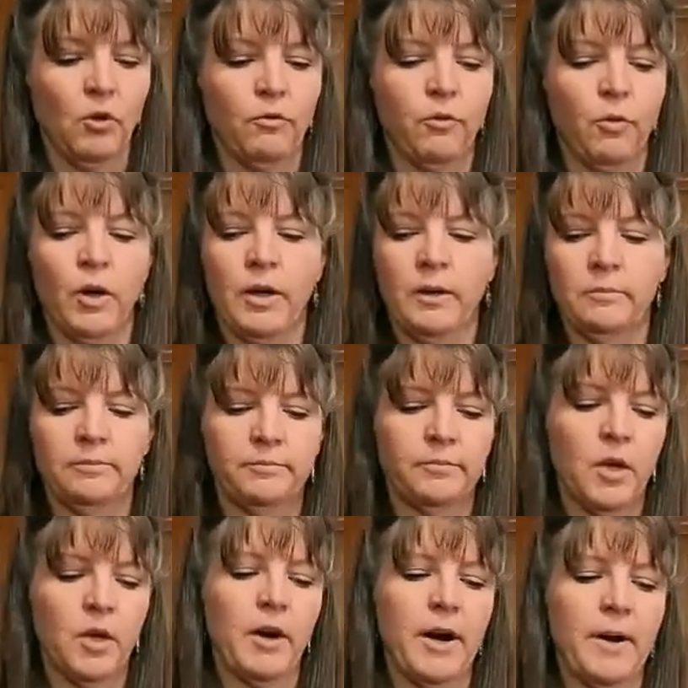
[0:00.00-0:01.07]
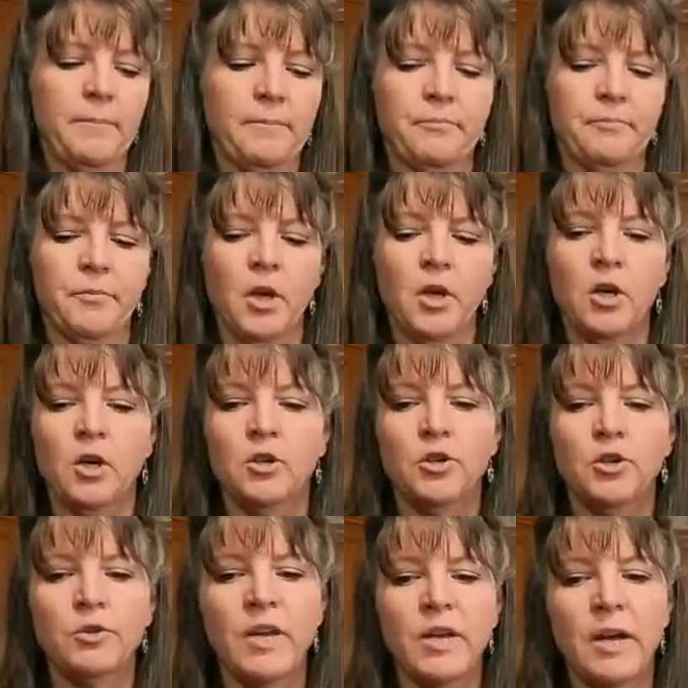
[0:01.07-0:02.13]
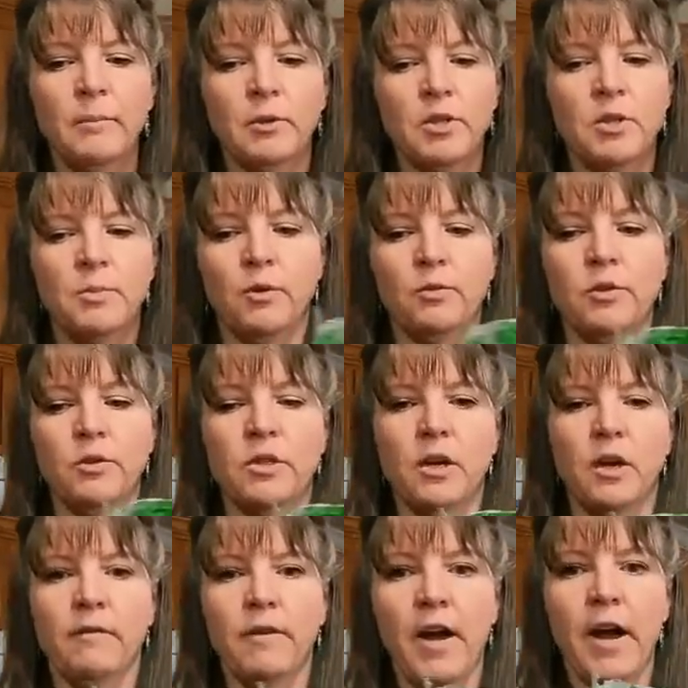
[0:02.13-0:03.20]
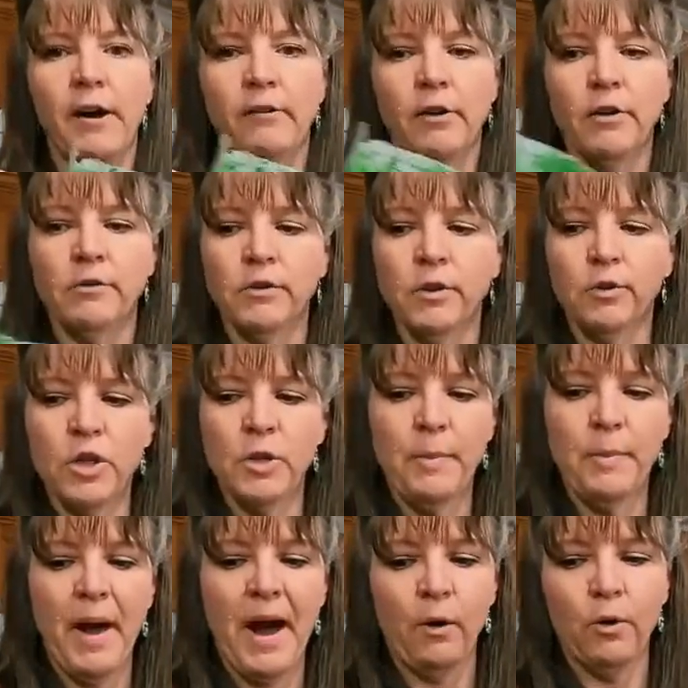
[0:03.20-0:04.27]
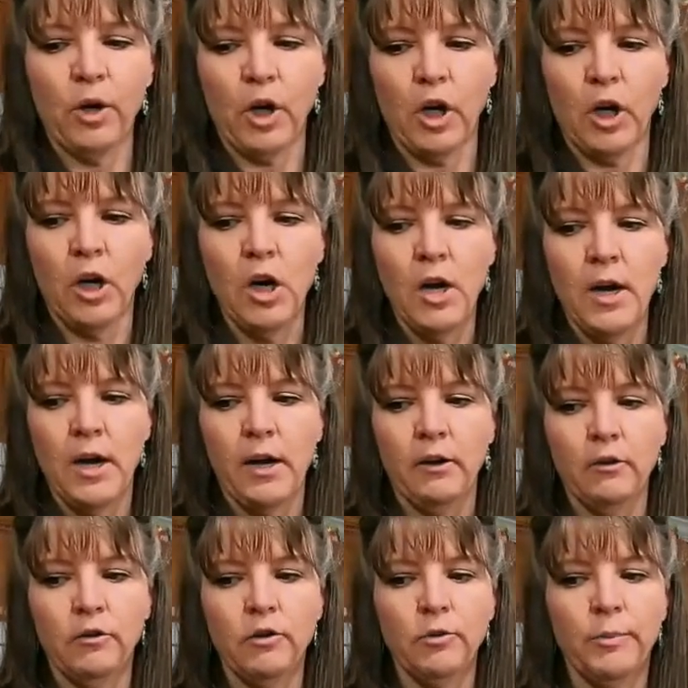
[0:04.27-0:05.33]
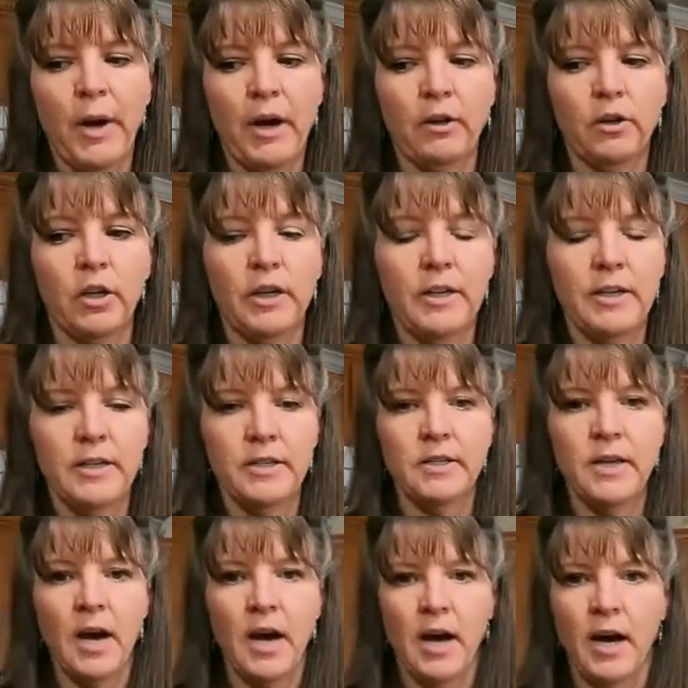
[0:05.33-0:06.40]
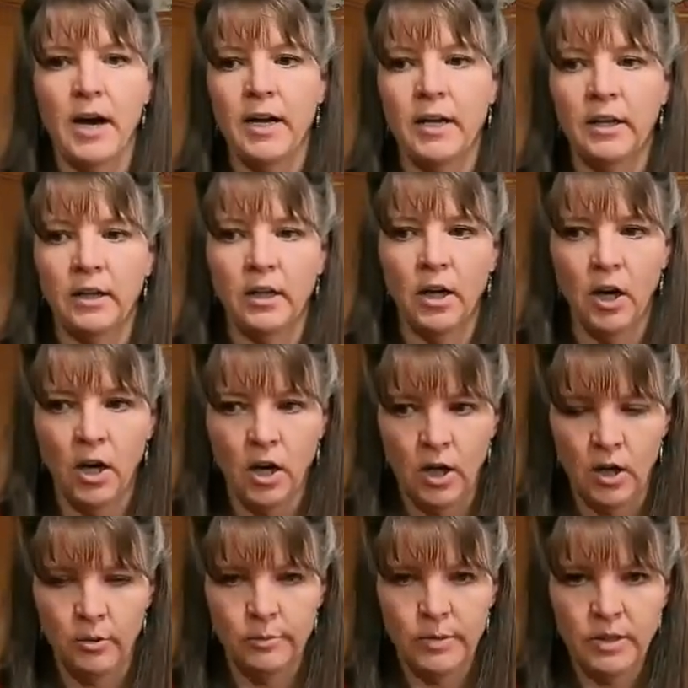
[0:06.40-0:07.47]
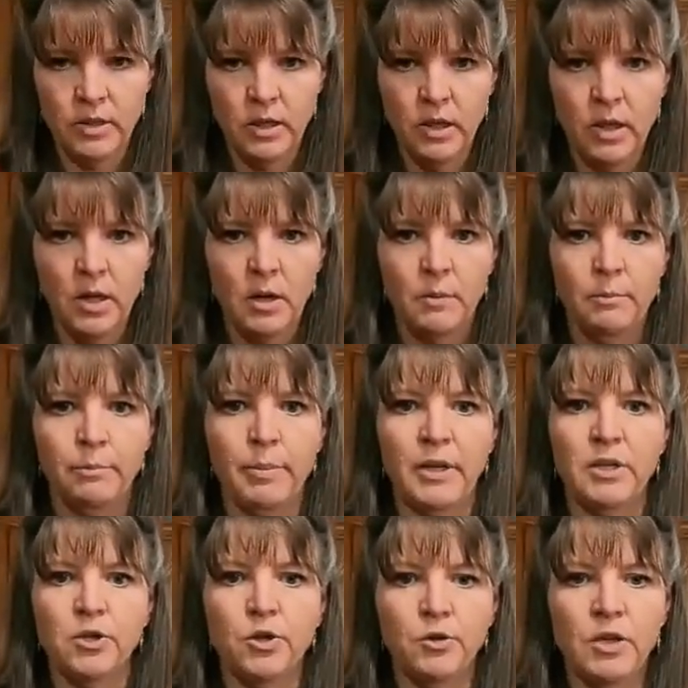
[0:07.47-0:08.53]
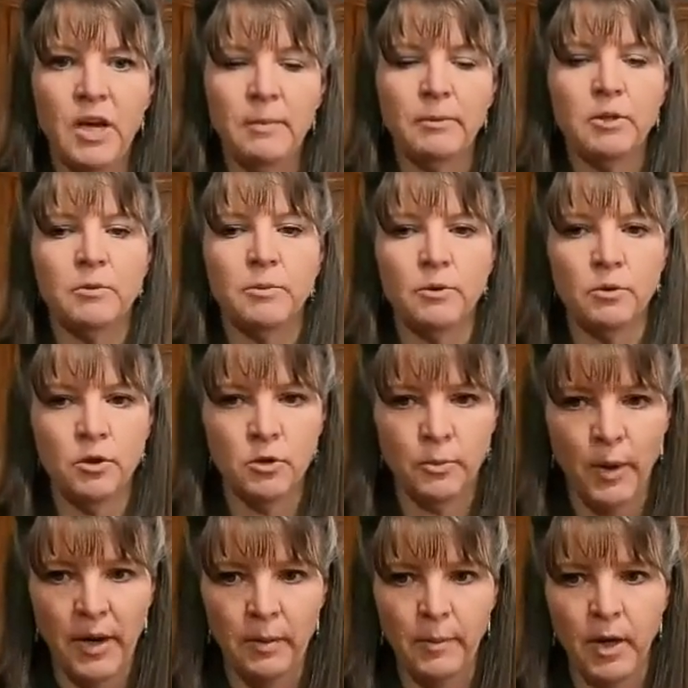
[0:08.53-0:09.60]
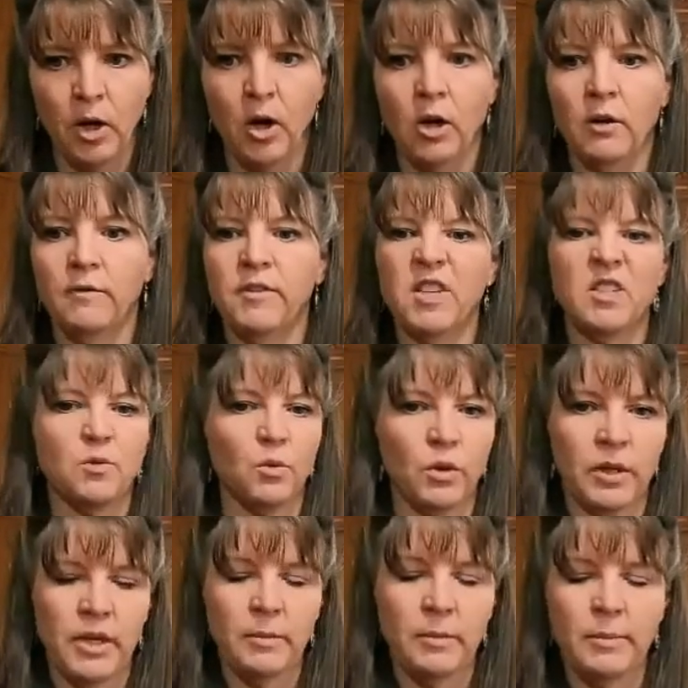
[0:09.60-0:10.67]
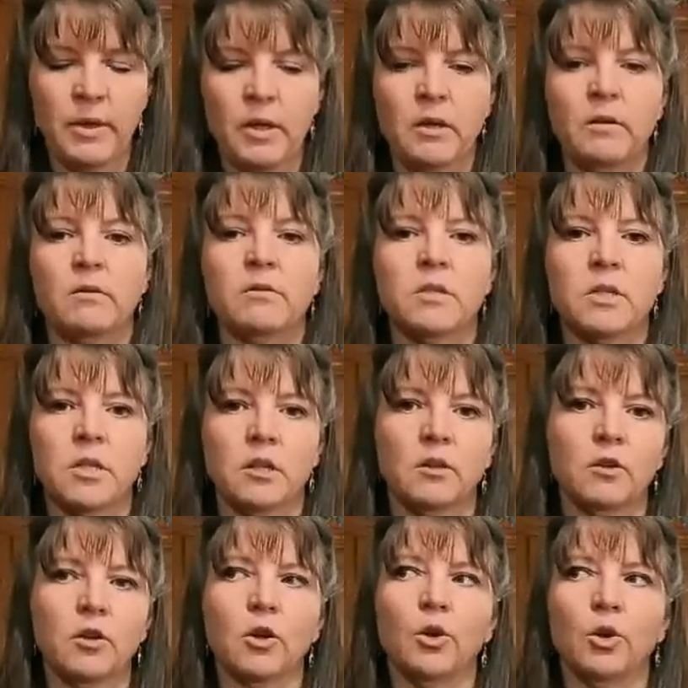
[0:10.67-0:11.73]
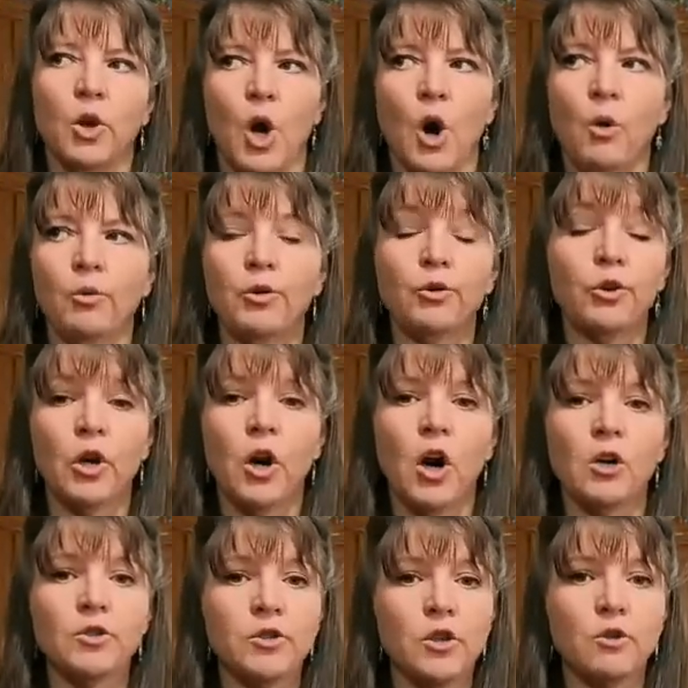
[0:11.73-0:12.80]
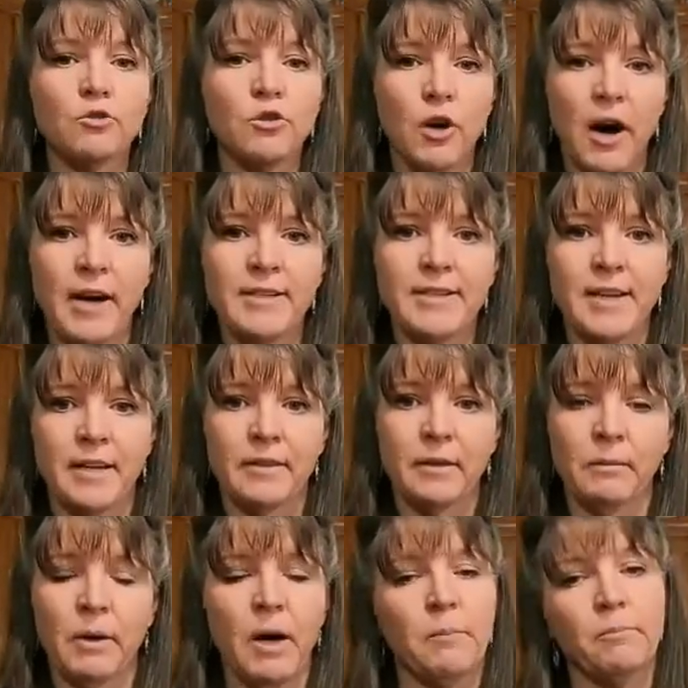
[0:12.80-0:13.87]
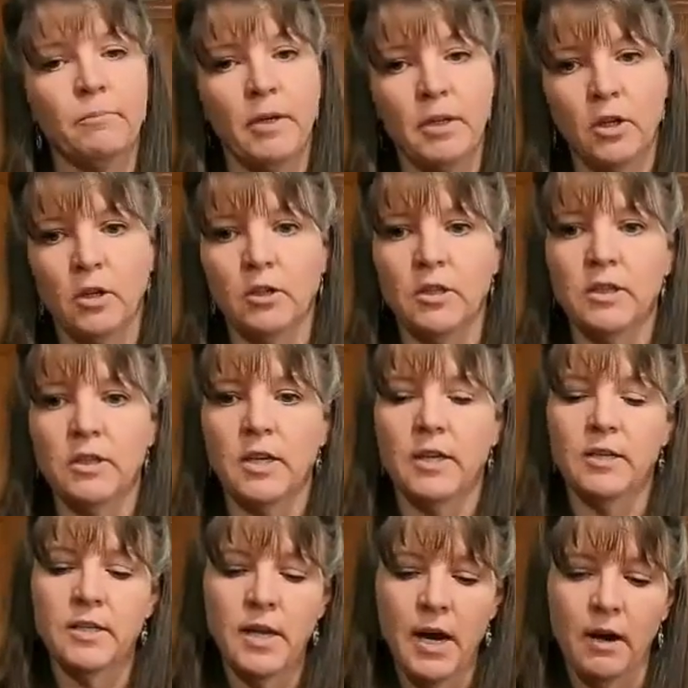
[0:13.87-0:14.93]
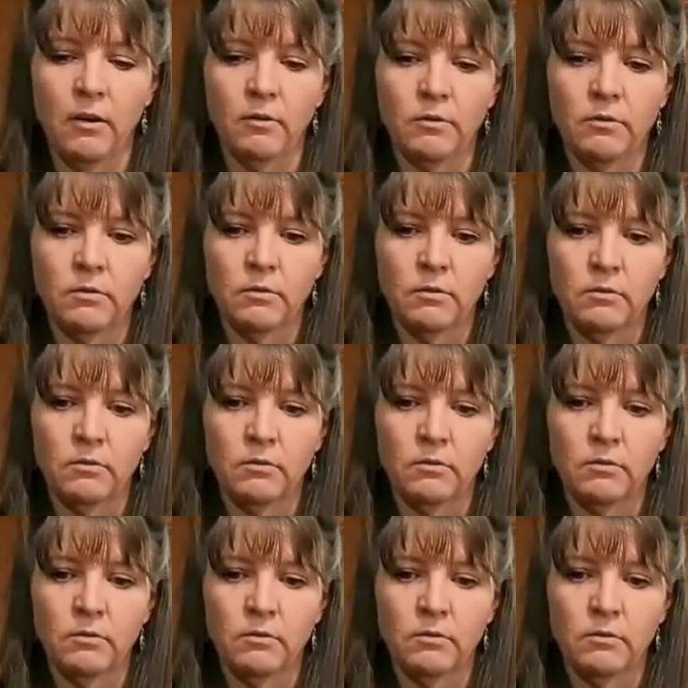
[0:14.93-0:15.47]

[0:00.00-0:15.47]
go for it. All right. Two tablespoons of arrowroot powder. Arrowroot powder is high in carbs, but two tablespoons spread among all of these will keep it still low. You could also try xanthan gum. My dog decides now